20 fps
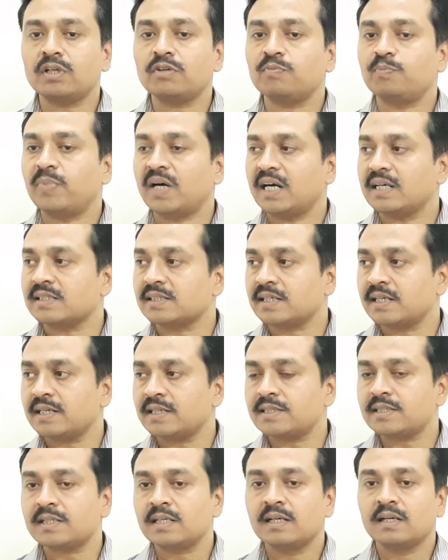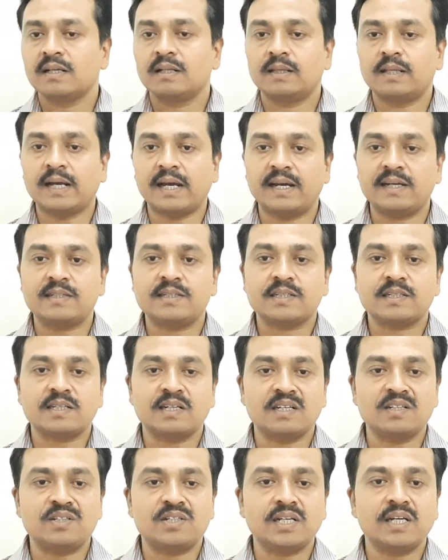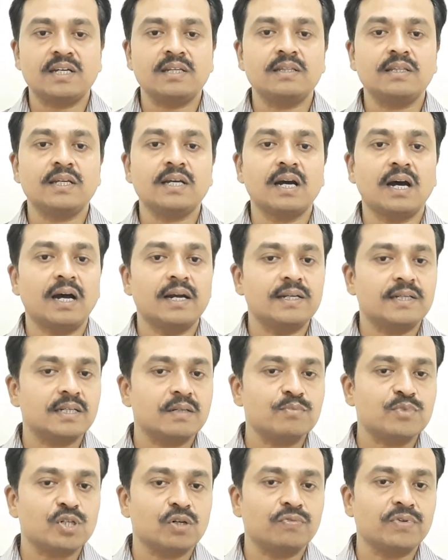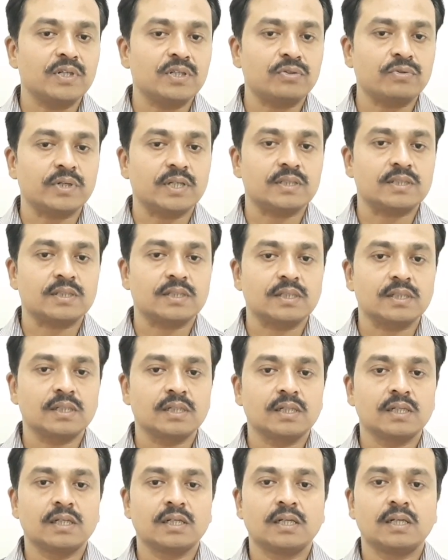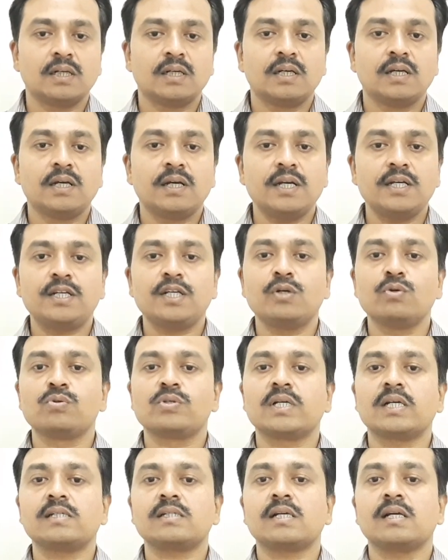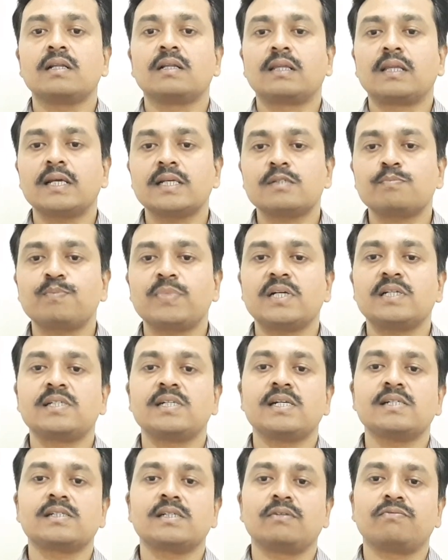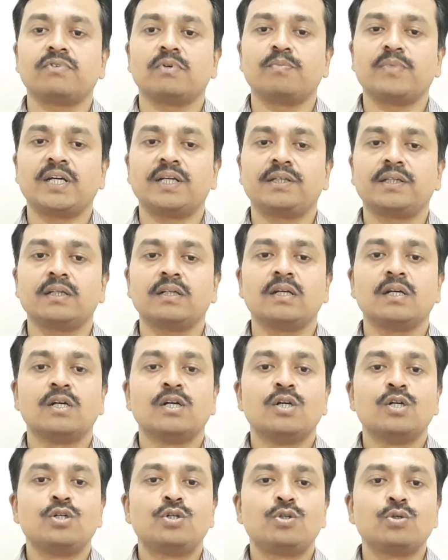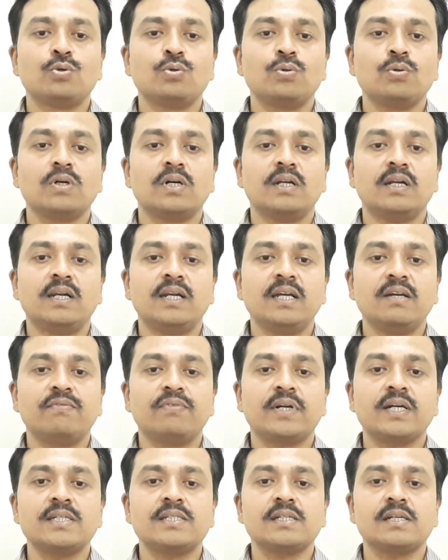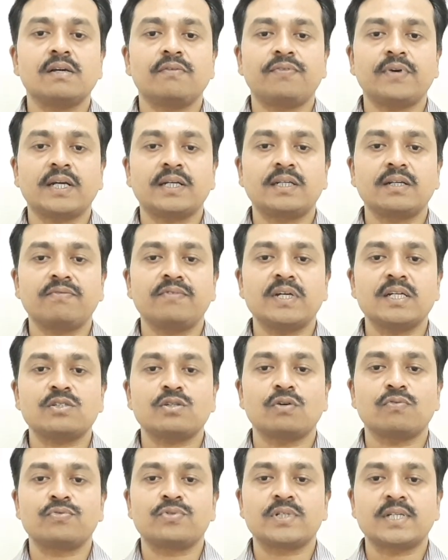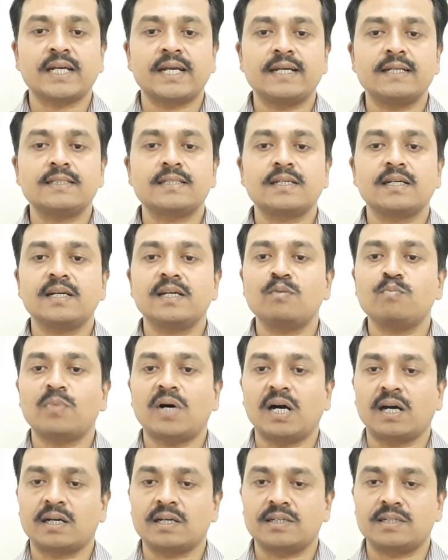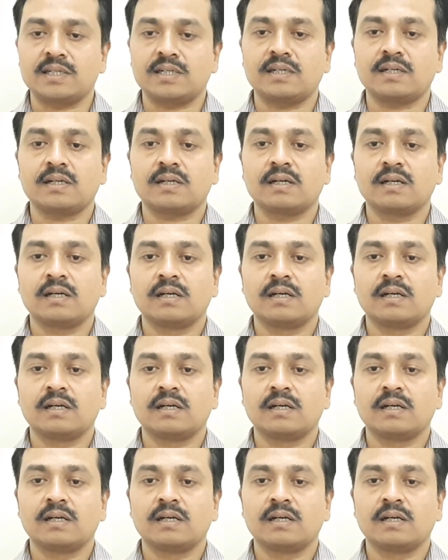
of baskets that contain the items of interest. It uses this purchase information to leverage effectiveness of sales and marketing,